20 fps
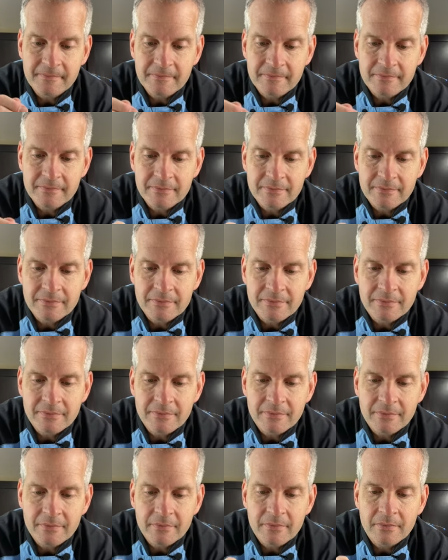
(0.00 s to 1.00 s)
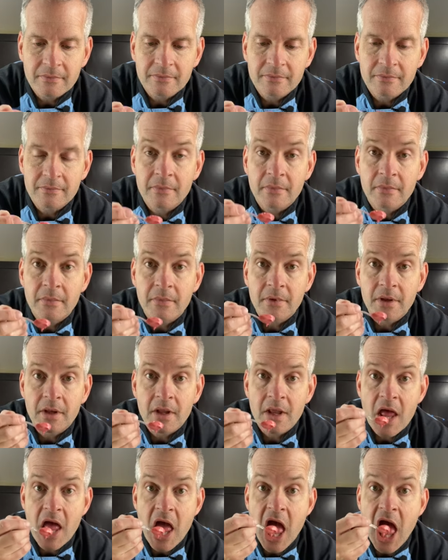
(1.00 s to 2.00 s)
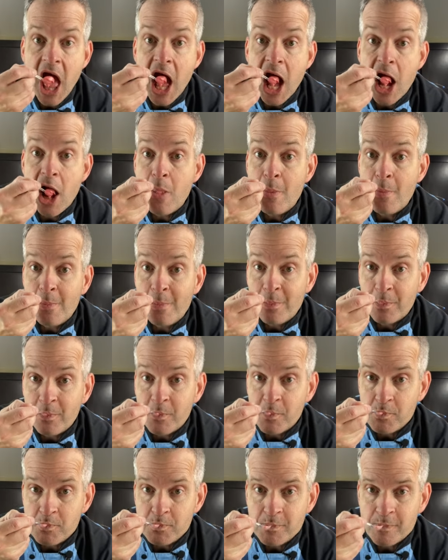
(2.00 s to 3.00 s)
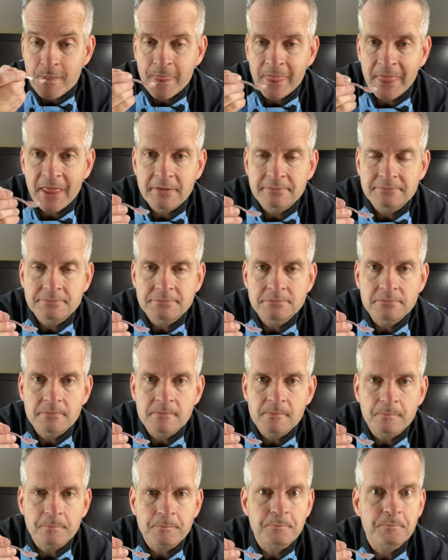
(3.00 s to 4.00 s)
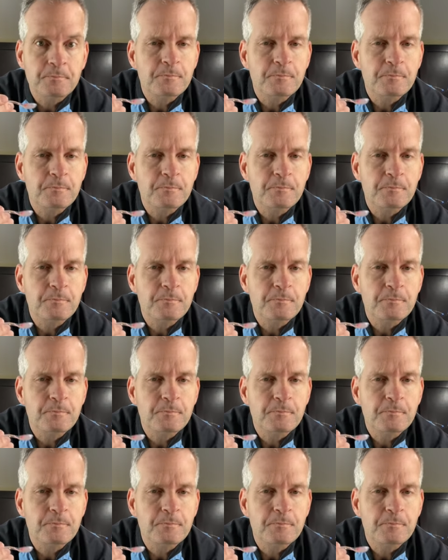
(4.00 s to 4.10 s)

(no one is talking)